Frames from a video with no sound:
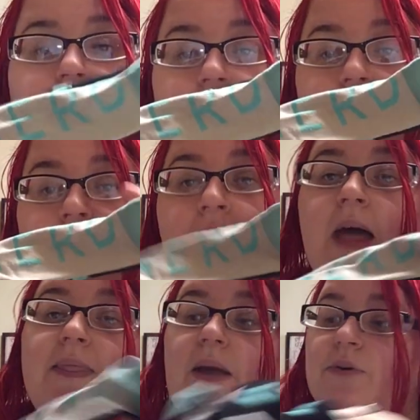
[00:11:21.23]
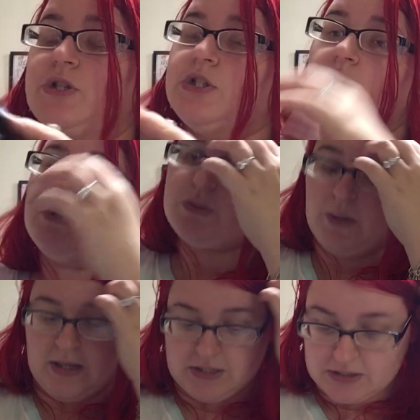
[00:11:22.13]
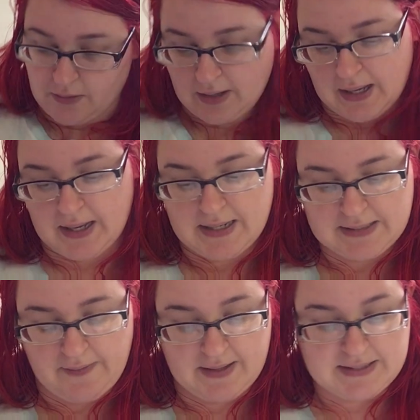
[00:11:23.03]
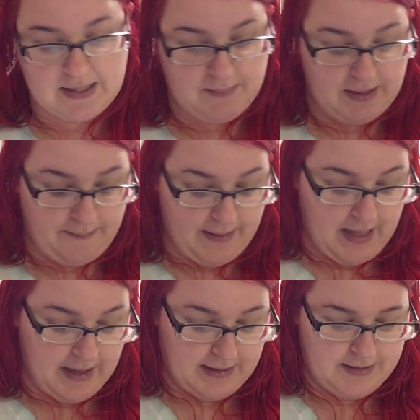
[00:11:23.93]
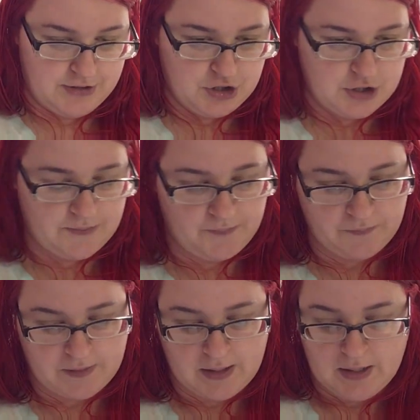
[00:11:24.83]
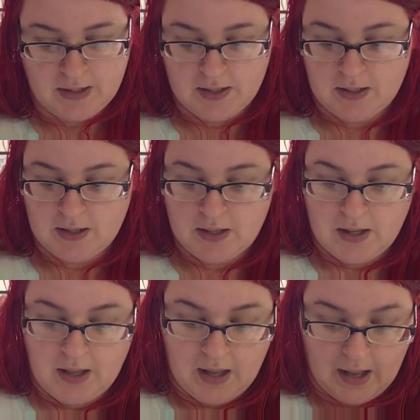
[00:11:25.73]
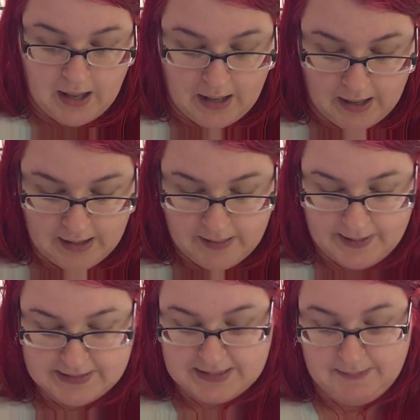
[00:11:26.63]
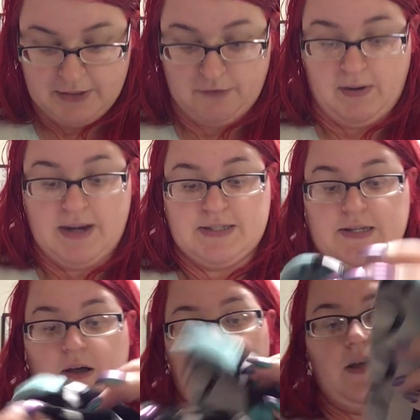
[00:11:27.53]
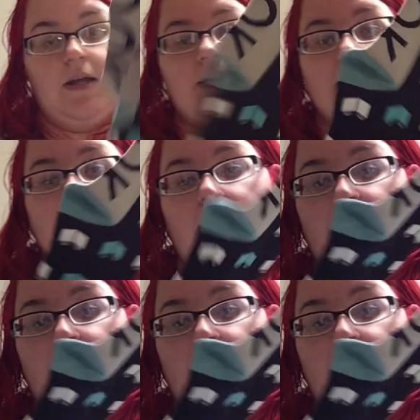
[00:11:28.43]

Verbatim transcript: nerd. They were so sweet and so kind, and they sent me a package uh, that sent me the right sock. So I